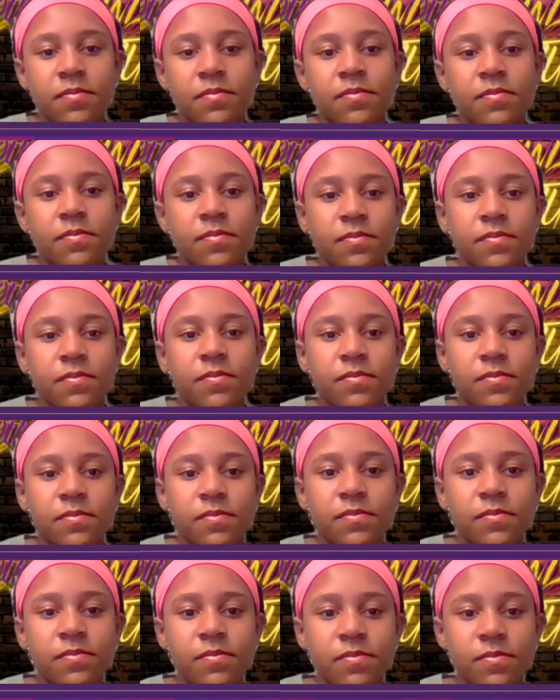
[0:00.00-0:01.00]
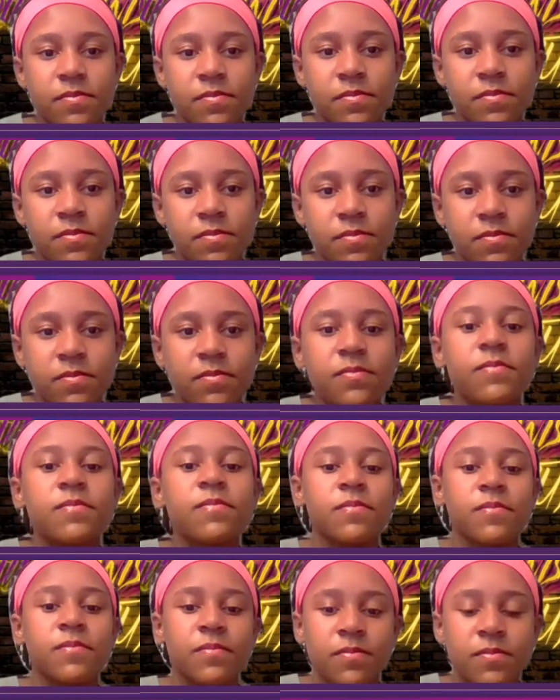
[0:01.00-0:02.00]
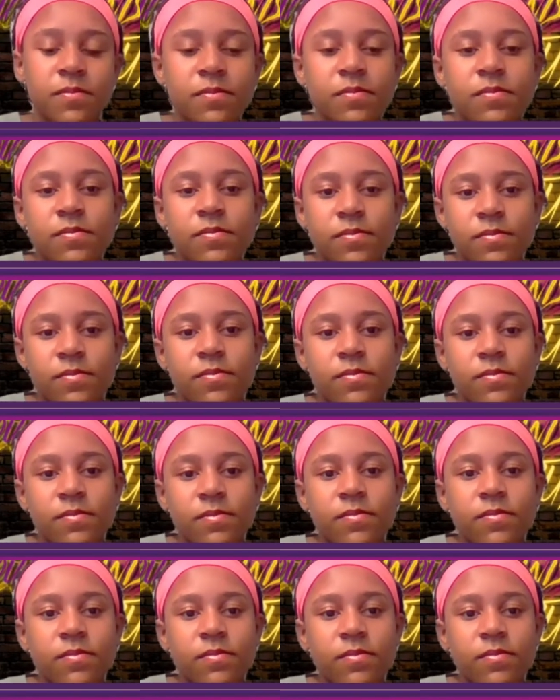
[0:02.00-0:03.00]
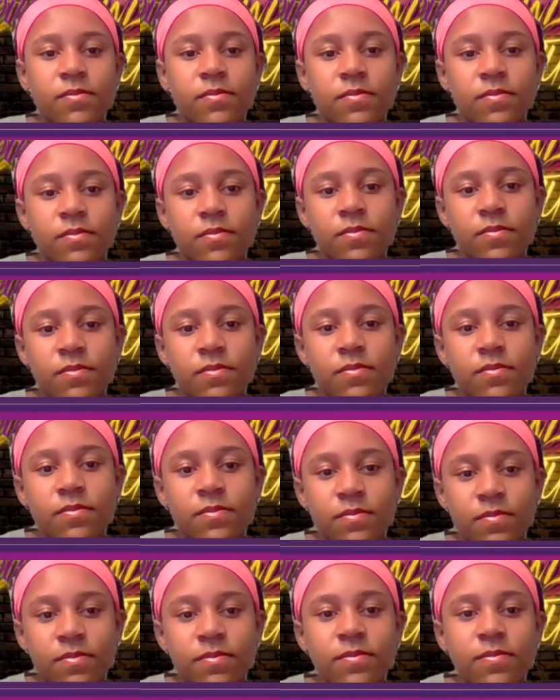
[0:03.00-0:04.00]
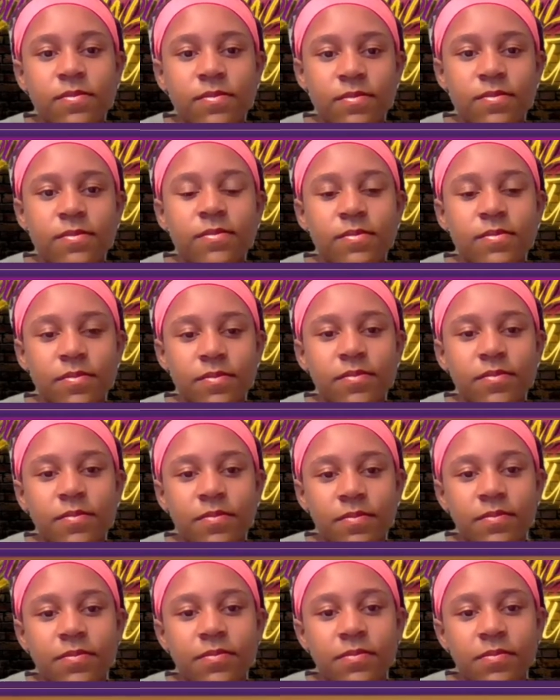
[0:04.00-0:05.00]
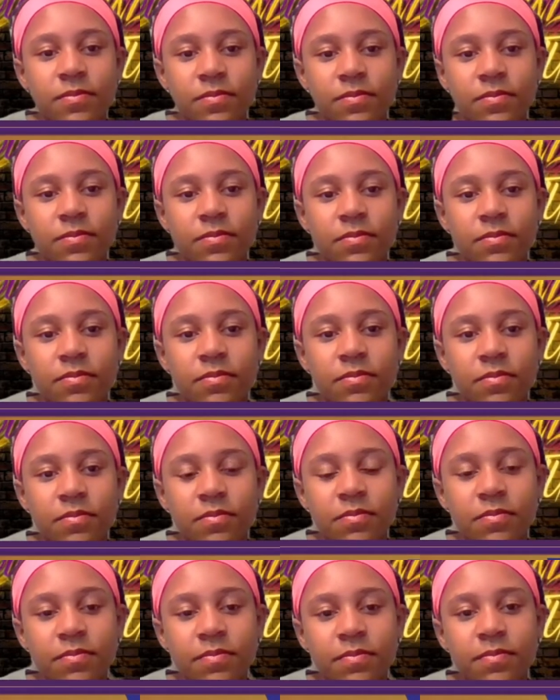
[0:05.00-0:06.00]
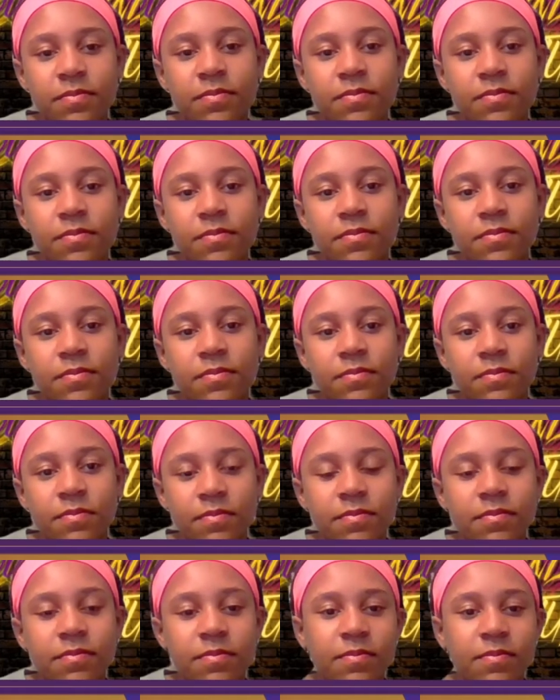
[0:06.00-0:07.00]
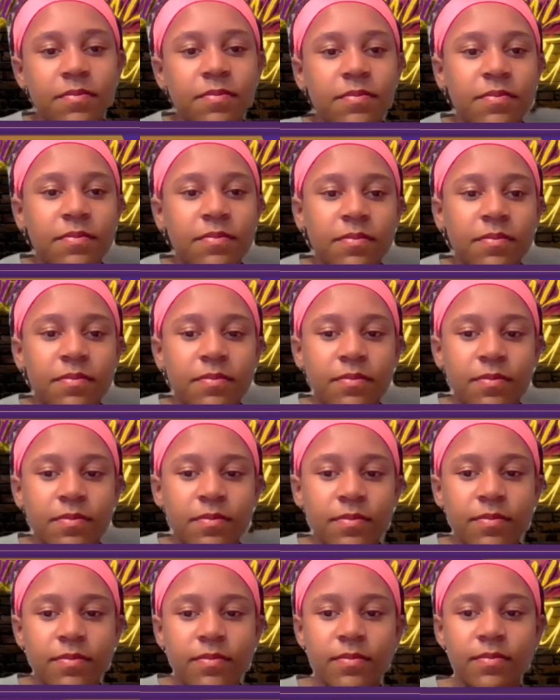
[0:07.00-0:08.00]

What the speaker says: (not speaking)